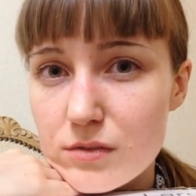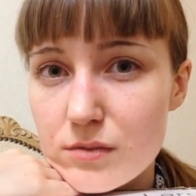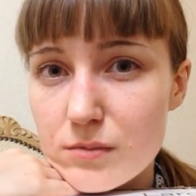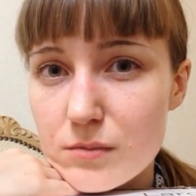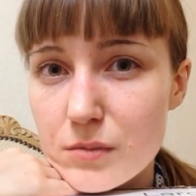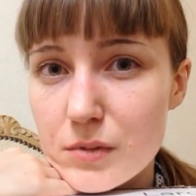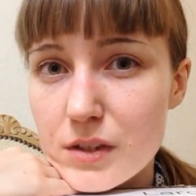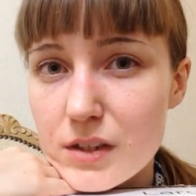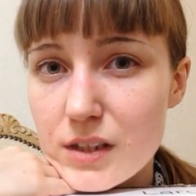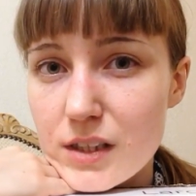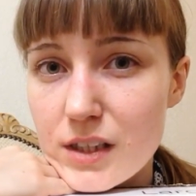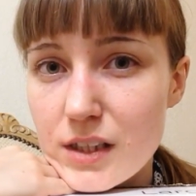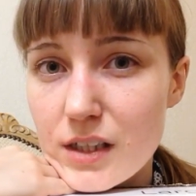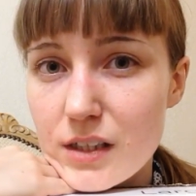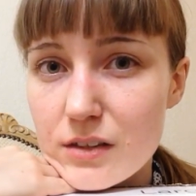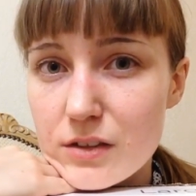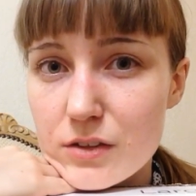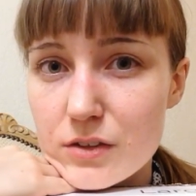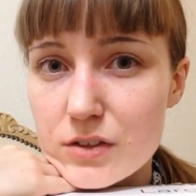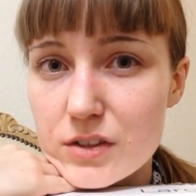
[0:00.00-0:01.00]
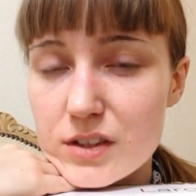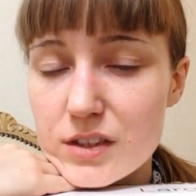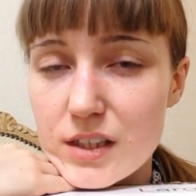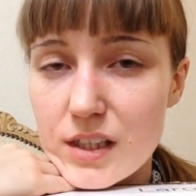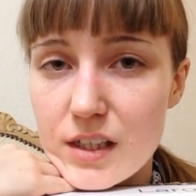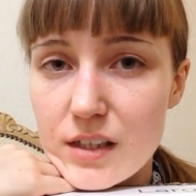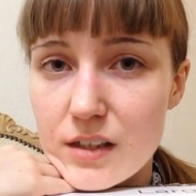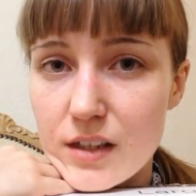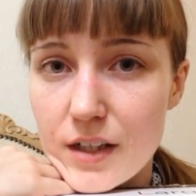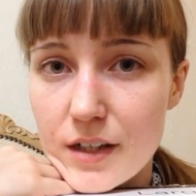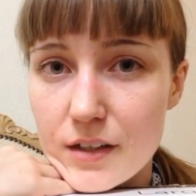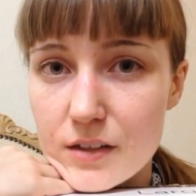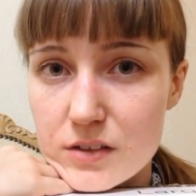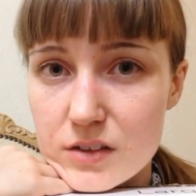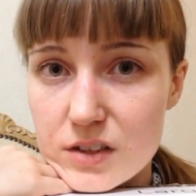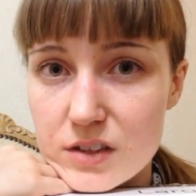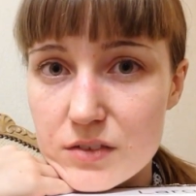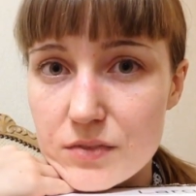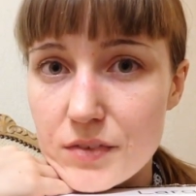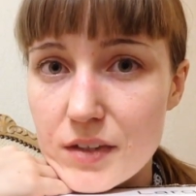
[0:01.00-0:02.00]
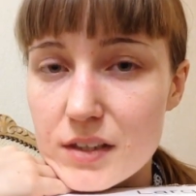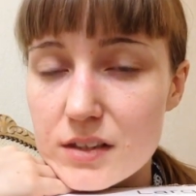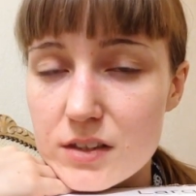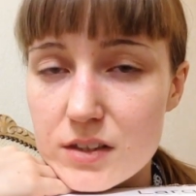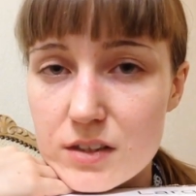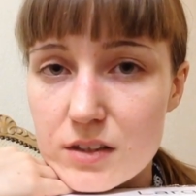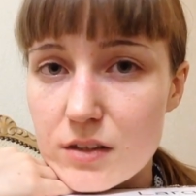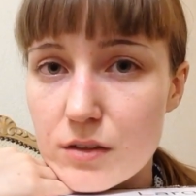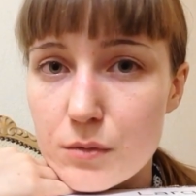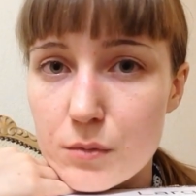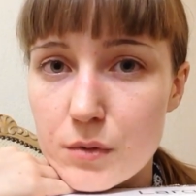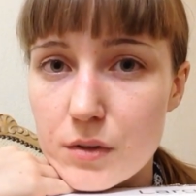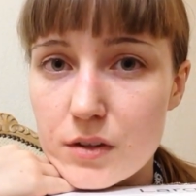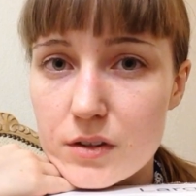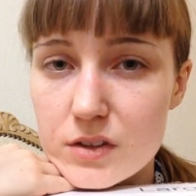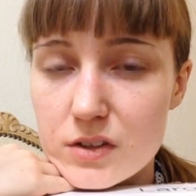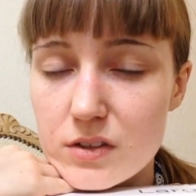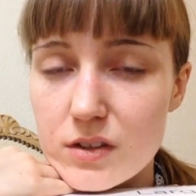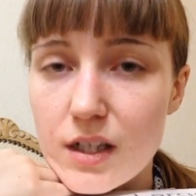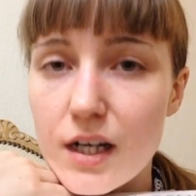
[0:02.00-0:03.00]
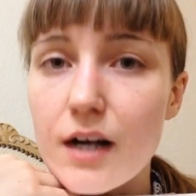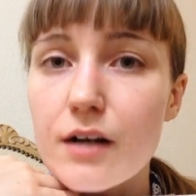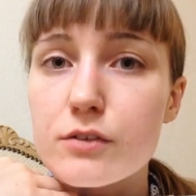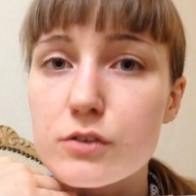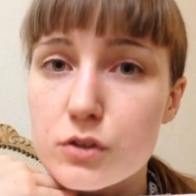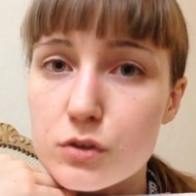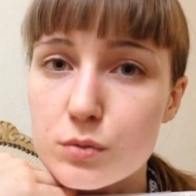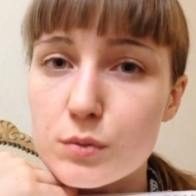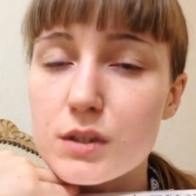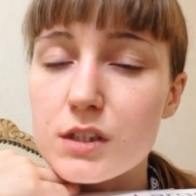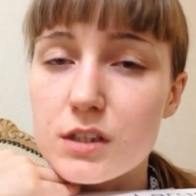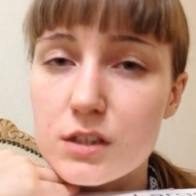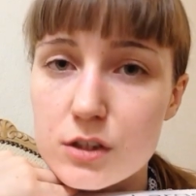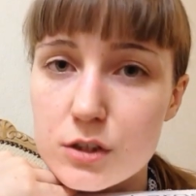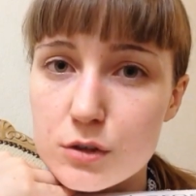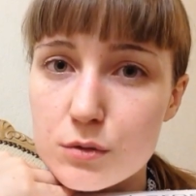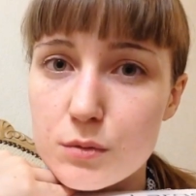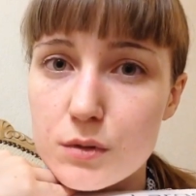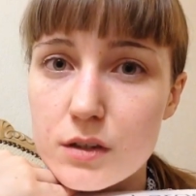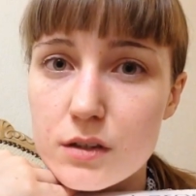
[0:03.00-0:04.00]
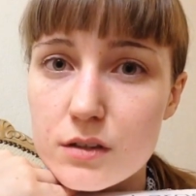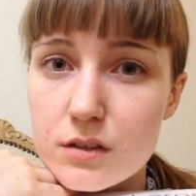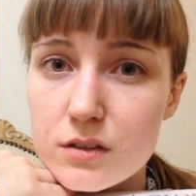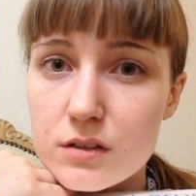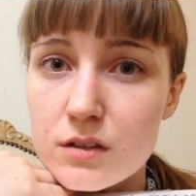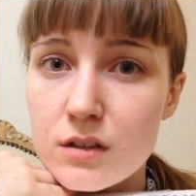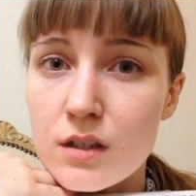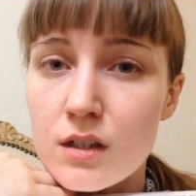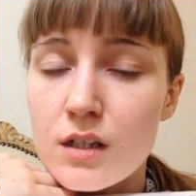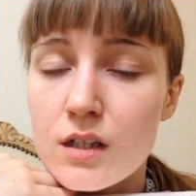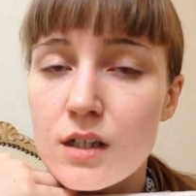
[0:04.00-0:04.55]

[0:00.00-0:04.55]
really understand how Svenska works or how Swedish works.